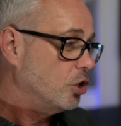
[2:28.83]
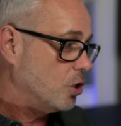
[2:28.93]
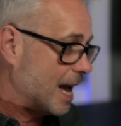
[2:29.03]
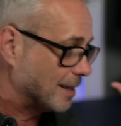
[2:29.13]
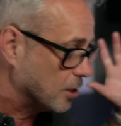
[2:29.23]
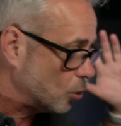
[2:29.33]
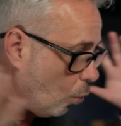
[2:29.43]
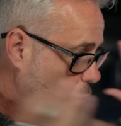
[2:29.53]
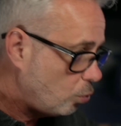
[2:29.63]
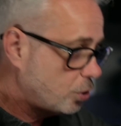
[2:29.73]
to access
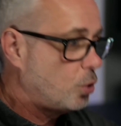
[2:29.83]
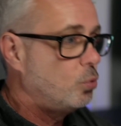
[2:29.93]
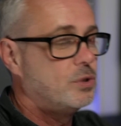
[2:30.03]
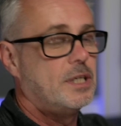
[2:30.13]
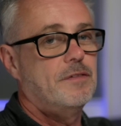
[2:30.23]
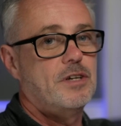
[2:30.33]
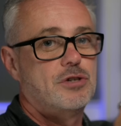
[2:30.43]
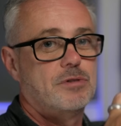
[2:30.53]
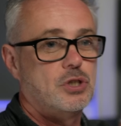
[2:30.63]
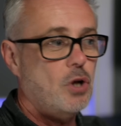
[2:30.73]
all the tools in
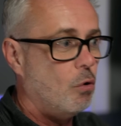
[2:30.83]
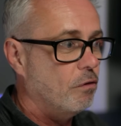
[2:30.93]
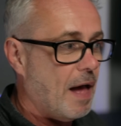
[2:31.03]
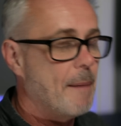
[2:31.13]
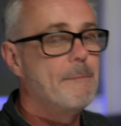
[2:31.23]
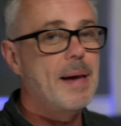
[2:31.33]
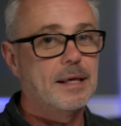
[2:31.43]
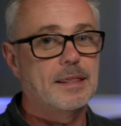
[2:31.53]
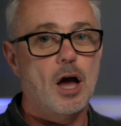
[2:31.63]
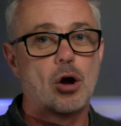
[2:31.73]
DaVinci Resolve and
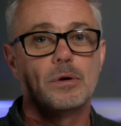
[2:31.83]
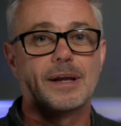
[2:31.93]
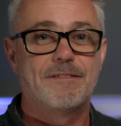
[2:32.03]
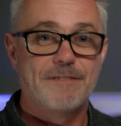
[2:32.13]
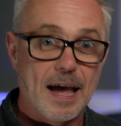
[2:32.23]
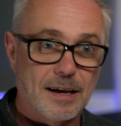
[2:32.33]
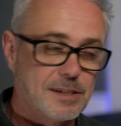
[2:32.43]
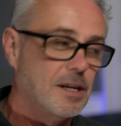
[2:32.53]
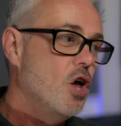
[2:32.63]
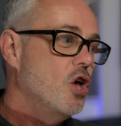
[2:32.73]
make their own effects.